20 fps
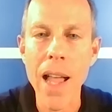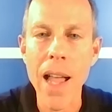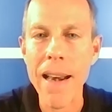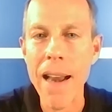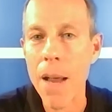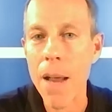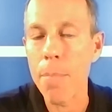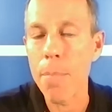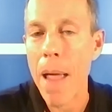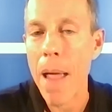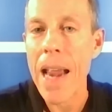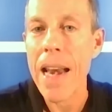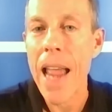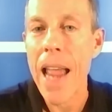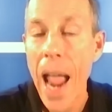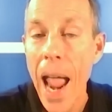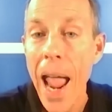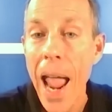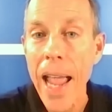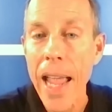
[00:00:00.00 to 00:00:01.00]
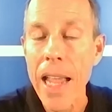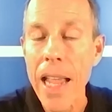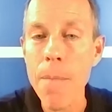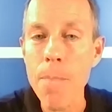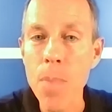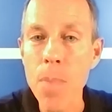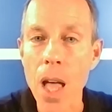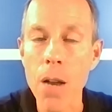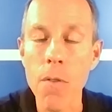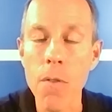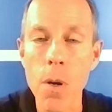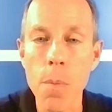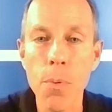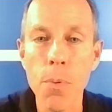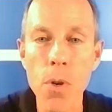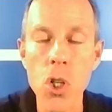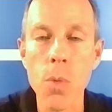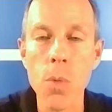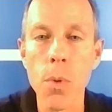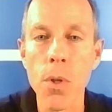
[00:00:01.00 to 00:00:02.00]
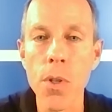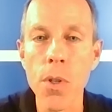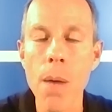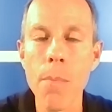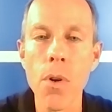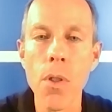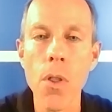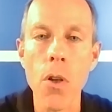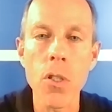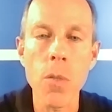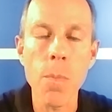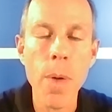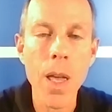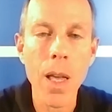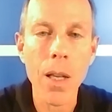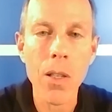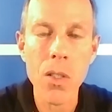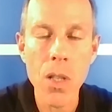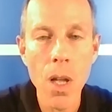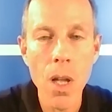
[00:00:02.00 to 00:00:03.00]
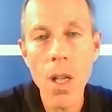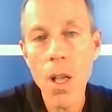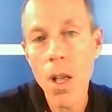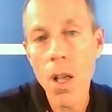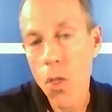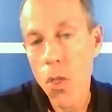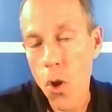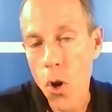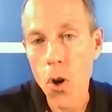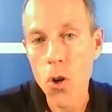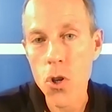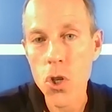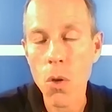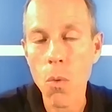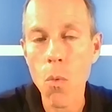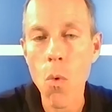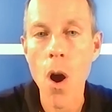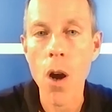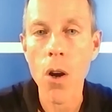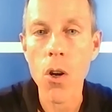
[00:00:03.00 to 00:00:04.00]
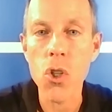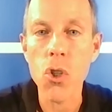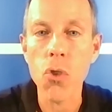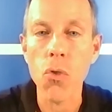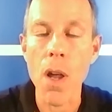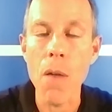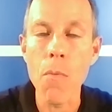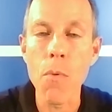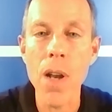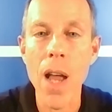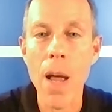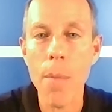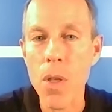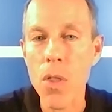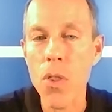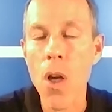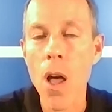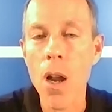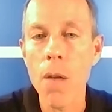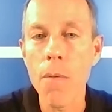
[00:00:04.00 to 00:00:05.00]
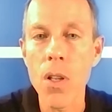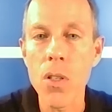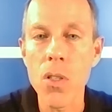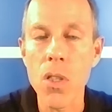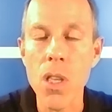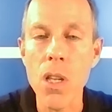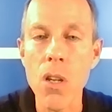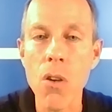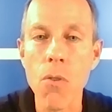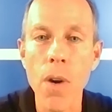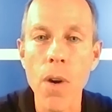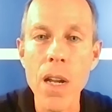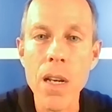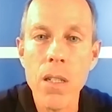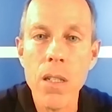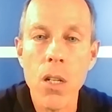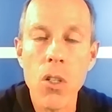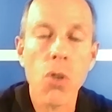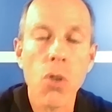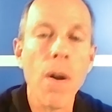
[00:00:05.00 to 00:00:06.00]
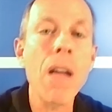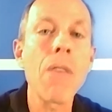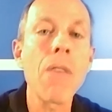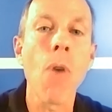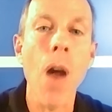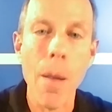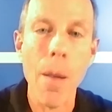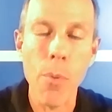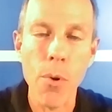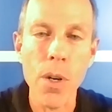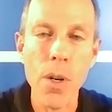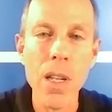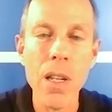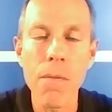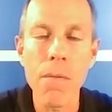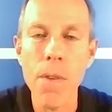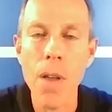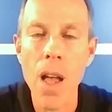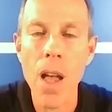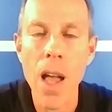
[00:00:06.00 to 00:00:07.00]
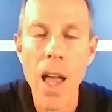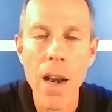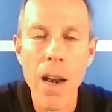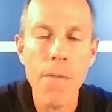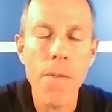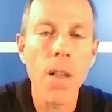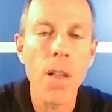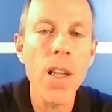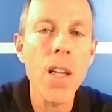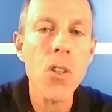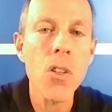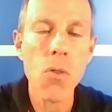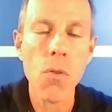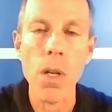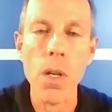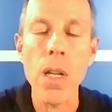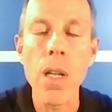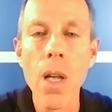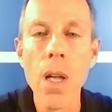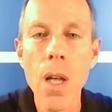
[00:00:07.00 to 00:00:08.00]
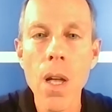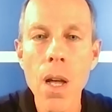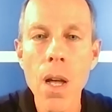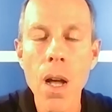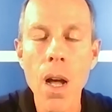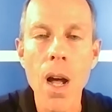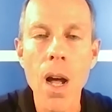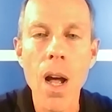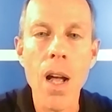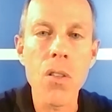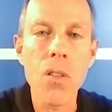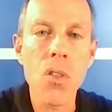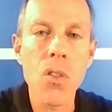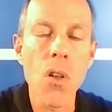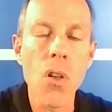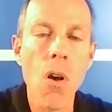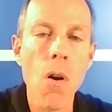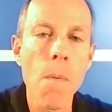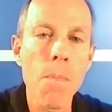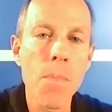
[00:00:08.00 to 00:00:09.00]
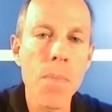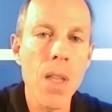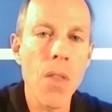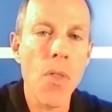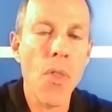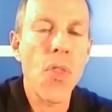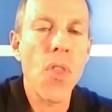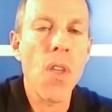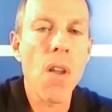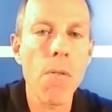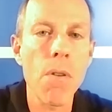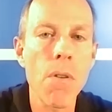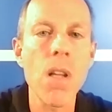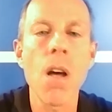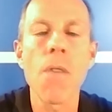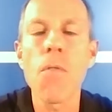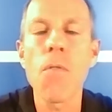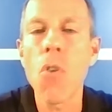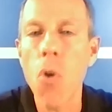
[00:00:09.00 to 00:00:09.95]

had not made hay out of an appreciable number of those picks, the Herschel Walker trade would not be thought of as the great to train robbery of uh, NFL history. Uh, so, in theory, of